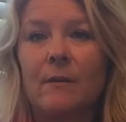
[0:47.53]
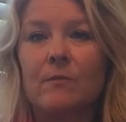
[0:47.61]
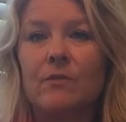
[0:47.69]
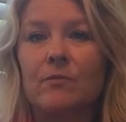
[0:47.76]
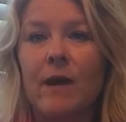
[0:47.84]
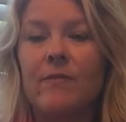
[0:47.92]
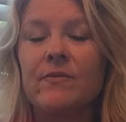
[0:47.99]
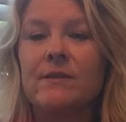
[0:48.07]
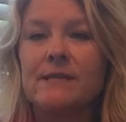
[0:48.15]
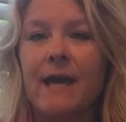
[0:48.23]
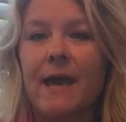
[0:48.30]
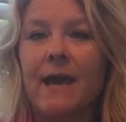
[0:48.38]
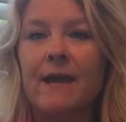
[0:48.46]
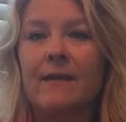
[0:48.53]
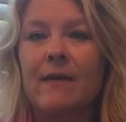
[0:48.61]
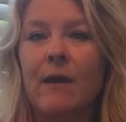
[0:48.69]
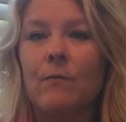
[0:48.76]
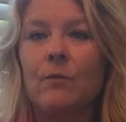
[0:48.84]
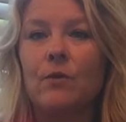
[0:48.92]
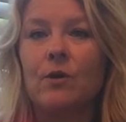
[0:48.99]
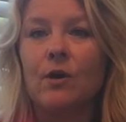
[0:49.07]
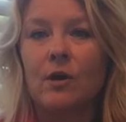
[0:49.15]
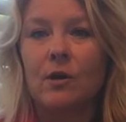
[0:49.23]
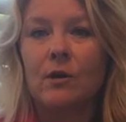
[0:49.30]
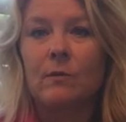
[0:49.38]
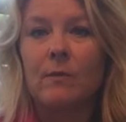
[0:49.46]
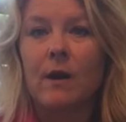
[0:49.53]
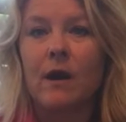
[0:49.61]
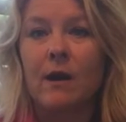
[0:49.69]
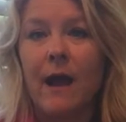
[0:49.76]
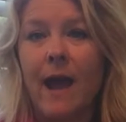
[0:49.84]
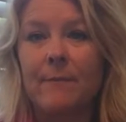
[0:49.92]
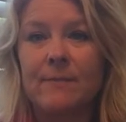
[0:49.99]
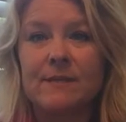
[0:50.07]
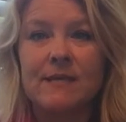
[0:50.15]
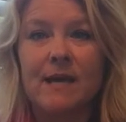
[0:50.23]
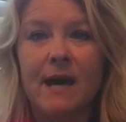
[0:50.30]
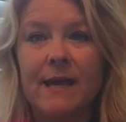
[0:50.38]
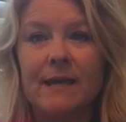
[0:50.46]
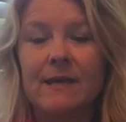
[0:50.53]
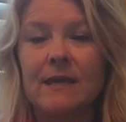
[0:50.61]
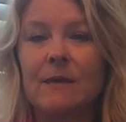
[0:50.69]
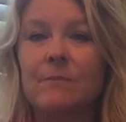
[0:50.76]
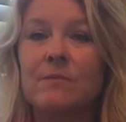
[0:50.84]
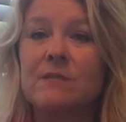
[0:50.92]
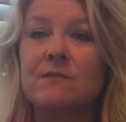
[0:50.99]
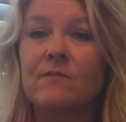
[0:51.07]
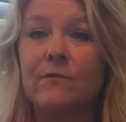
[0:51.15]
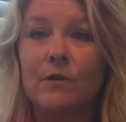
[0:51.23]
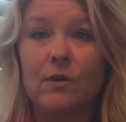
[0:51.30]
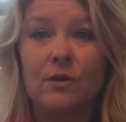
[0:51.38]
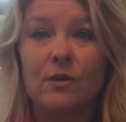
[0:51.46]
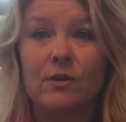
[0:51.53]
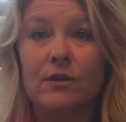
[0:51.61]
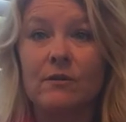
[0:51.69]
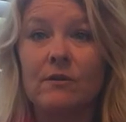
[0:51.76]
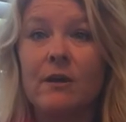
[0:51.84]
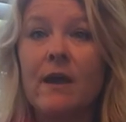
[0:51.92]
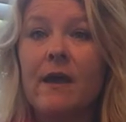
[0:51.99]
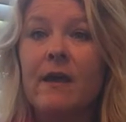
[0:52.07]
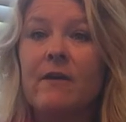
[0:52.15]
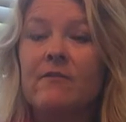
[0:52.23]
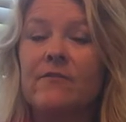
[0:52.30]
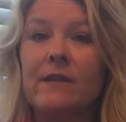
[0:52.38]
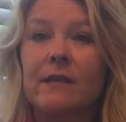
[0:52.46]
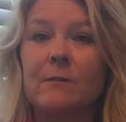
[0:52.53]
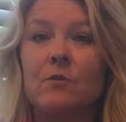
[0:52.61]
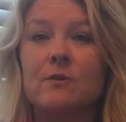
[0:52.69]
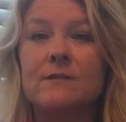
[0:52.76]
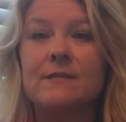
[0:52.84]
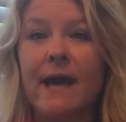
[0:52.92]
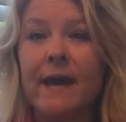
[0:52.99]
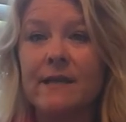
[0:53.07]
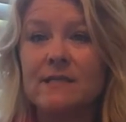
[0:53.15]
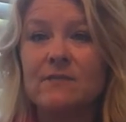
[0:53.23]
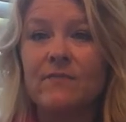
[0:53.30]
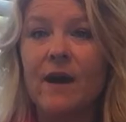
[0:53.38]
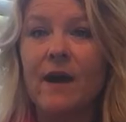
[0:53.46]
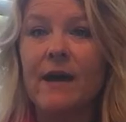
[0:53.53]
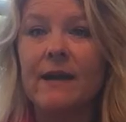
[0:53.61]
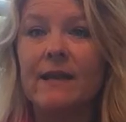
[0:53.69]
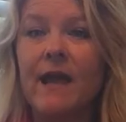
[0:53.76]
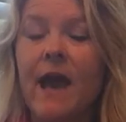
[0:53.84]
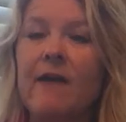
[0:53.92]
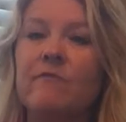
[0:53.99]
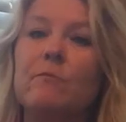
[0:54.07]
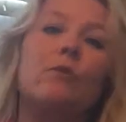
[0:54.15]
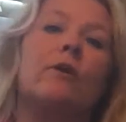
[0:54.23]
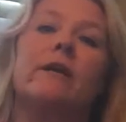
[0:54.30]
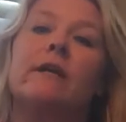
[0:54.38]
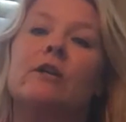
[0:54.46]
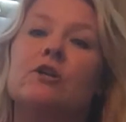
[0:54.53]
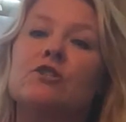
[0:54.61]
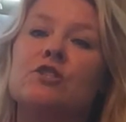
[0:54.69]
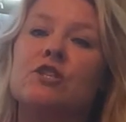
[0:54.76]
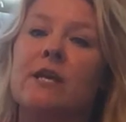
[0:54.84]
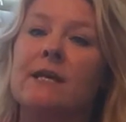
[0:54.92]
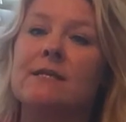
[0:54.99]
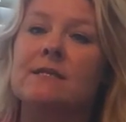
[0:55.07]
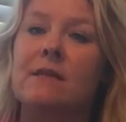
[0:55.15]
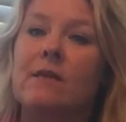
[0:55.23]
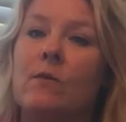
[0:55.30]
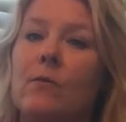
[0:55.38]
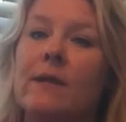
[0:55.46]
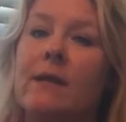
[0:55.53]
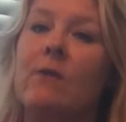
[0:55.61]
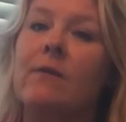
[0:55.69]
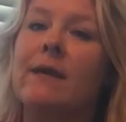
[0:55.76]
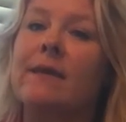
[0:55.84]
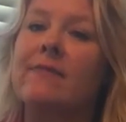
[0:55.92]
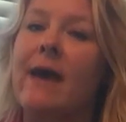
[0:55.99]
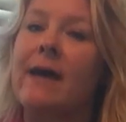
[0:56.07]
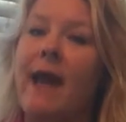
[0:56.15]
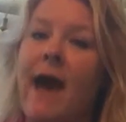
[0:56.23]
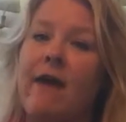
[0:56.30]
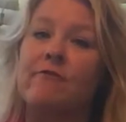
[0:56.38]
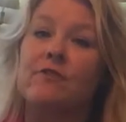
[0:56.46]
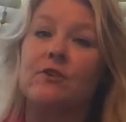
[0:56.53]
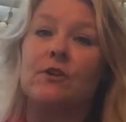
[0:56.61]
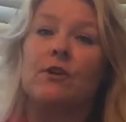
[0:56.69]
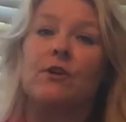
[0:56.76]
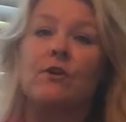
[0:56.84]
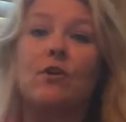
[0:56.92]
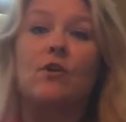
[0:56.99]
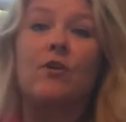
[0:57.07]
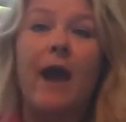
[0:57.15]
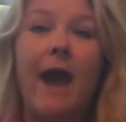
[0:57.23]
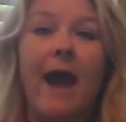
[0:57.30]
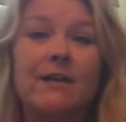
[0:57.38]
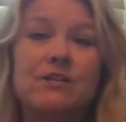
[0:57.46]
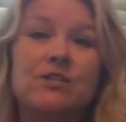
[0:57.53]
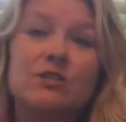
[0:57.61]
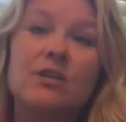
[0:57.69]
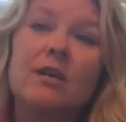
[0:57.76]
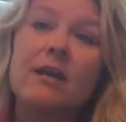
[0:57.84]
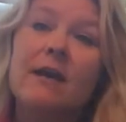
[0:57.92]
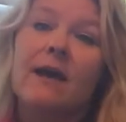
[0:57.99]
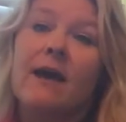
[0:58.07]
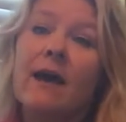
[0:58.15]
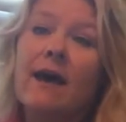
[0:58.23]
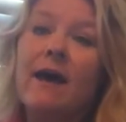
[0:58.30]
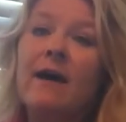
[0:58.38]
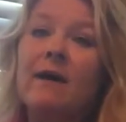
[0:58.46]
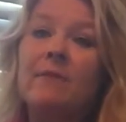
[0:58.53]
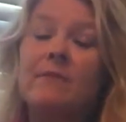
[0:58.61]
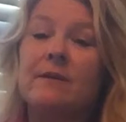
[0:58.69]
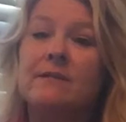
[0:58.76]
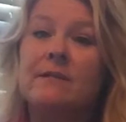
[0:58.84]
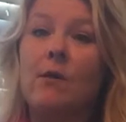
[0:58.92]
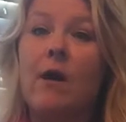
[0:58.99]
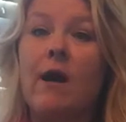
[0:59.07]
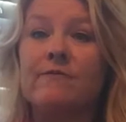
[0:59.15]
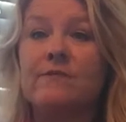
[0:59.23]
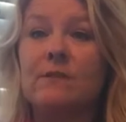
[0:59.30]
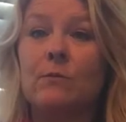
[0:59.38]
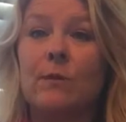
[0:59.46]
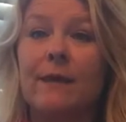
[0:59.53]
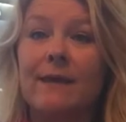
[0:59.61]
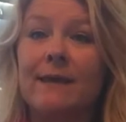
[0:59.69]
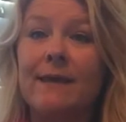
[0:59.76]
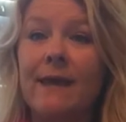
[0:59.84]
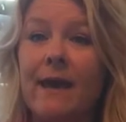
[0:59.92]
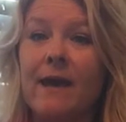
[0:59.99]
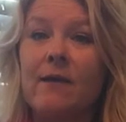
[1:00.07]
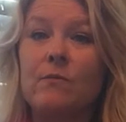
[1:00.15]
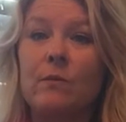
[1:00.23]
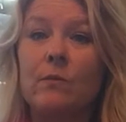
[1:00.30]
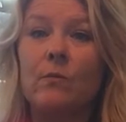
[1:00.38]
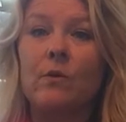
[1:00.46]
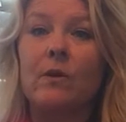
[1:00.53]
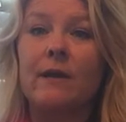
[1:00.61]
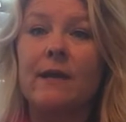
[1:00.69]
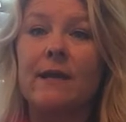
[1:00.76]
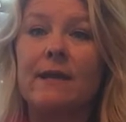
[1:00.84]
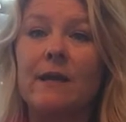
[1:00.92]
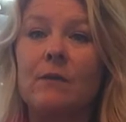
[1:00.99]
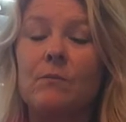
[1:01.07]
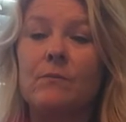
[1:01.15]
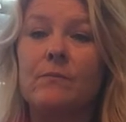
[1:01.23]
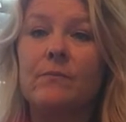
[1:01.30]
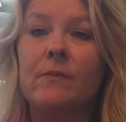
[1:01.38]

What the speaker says: throughout the day that will curb our appetite, keep us fuller, feeling more satisfied, have more energy so that we don't get that afternoon crash that so often we can get when we're eating